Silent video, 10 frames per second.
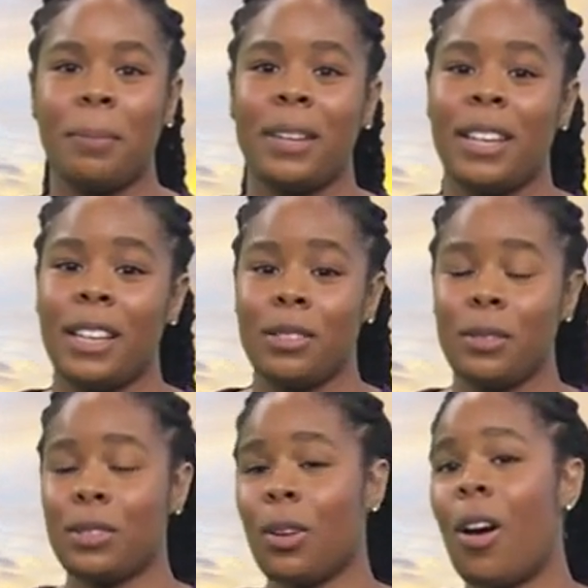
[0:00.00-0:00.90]

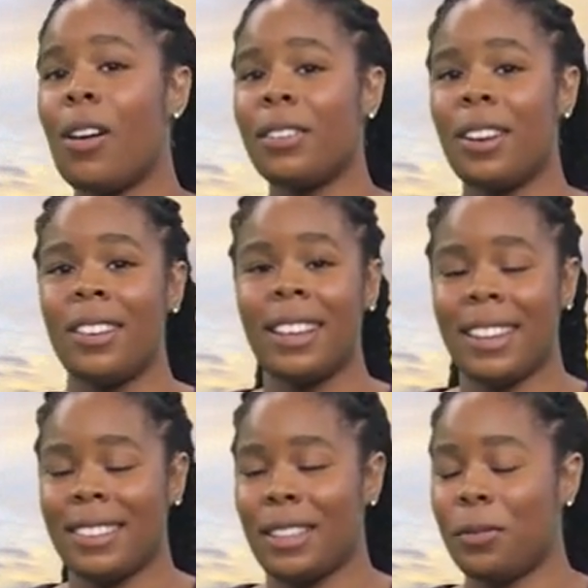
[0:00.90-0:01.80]
Kingsville. So all in all, like
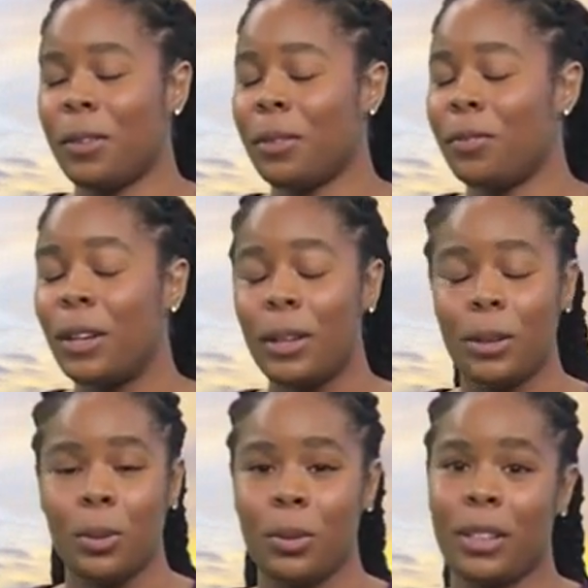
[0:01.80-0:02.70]
I said, feeling very
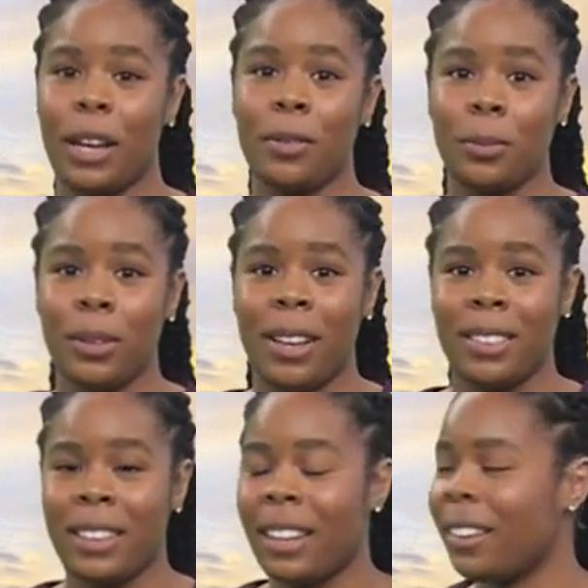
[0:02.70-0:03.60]
cool and comfortable
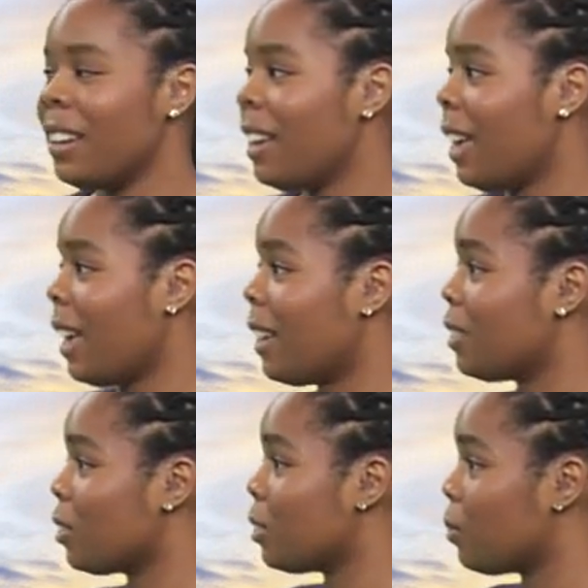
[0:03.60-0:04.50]
out there. And in
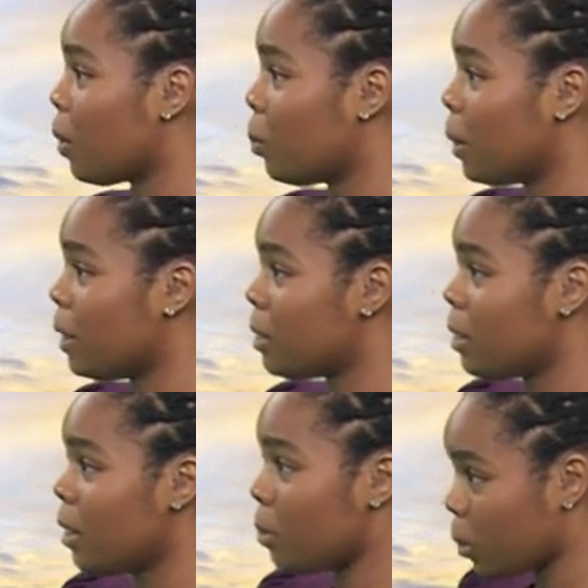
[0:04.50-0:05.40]
terms of our winds,
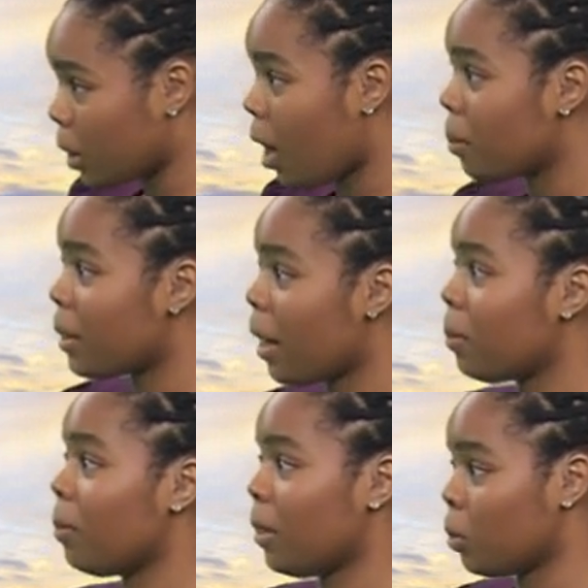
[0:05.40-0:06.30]
we're calmed
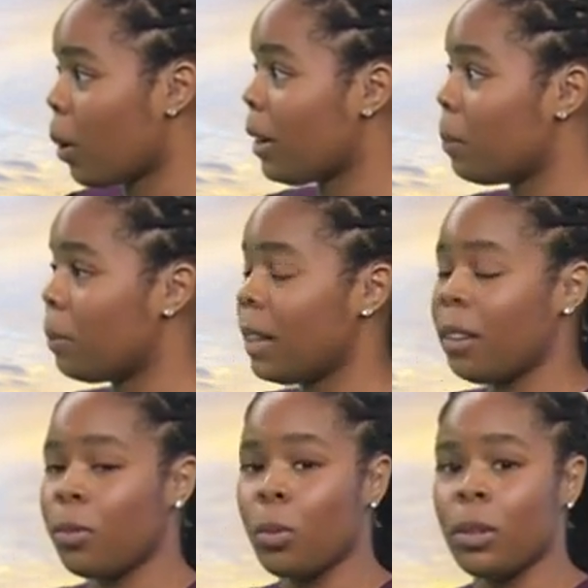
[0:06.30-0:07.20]
down quite a bit.
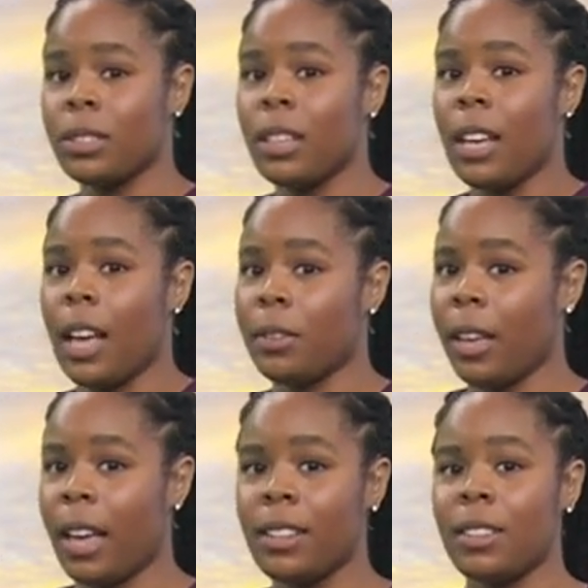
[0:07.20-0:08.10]
Of course, at
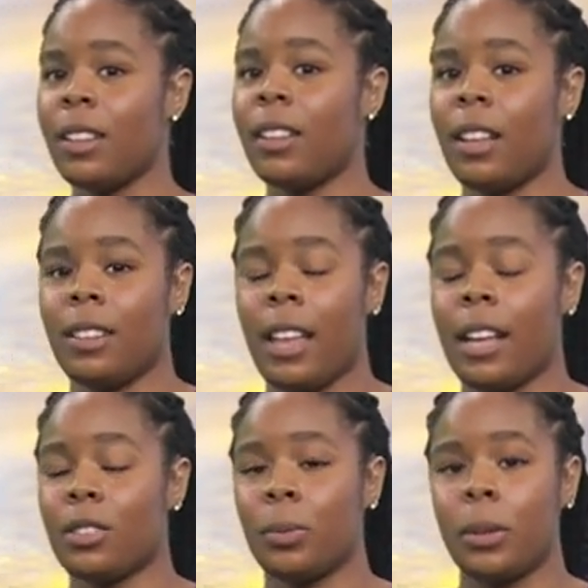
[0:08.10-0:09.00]
the end of the
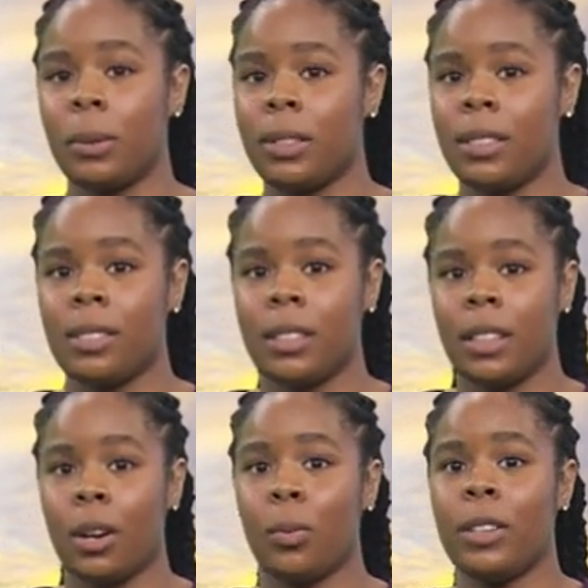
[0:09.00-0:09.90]
last week, we did
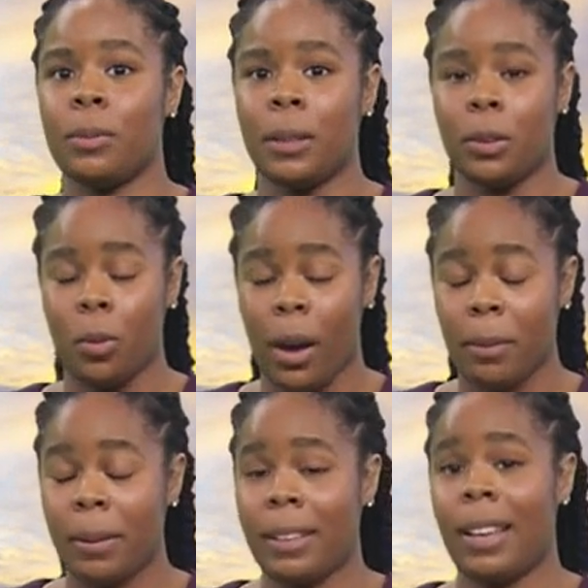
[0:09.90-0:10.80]
see our winds being quite
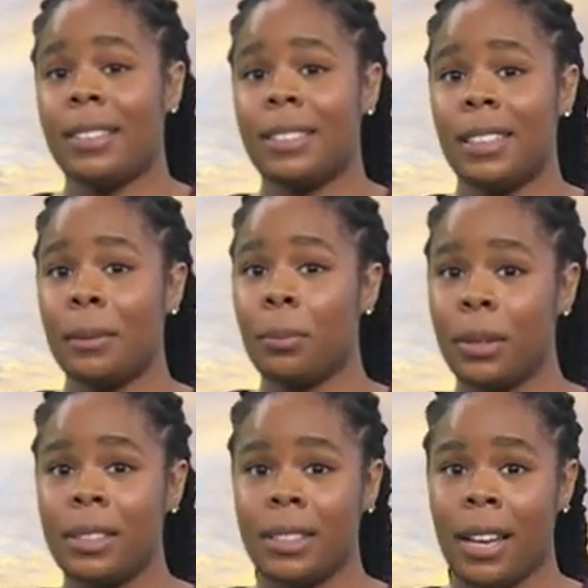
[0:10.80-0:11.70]
a bit gusty and
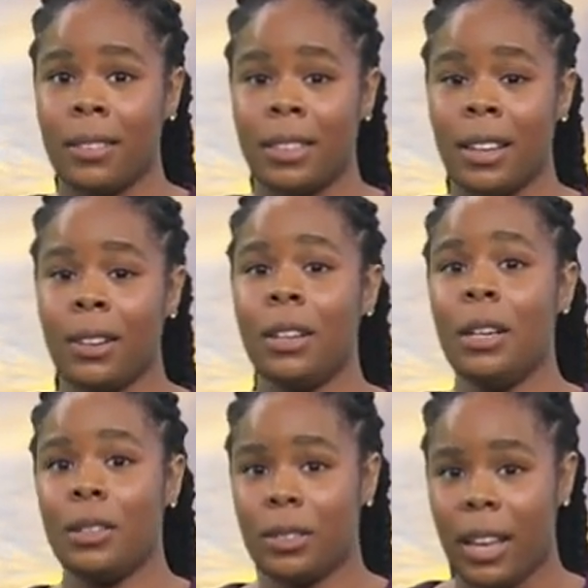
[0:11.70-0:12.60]
breezy out there.
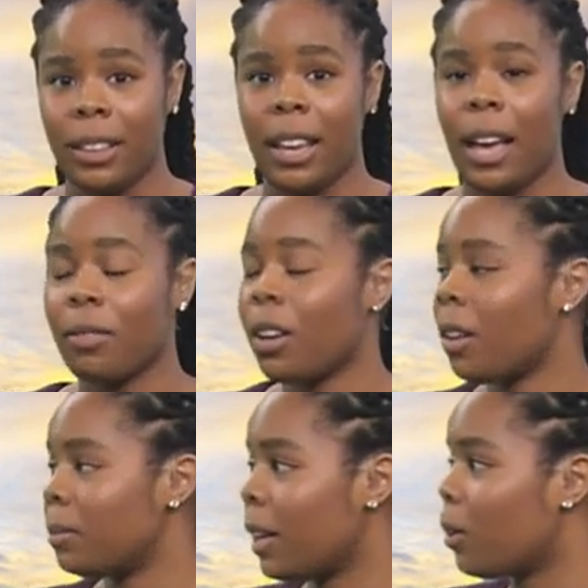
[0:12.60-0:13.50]
So now they have
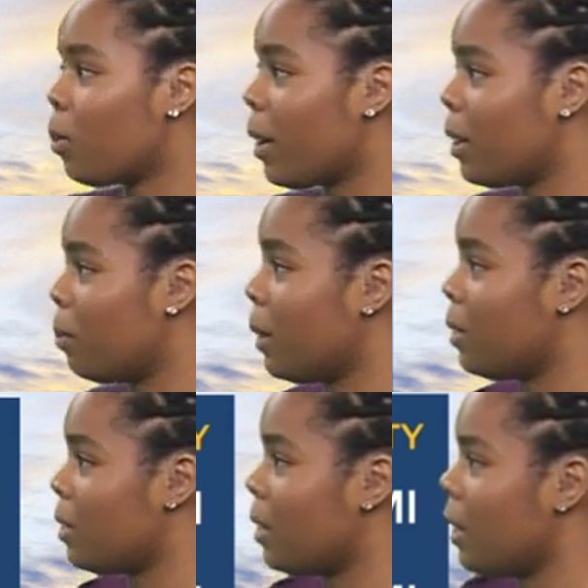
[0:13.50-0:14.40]
calmed down quite a bit to seeing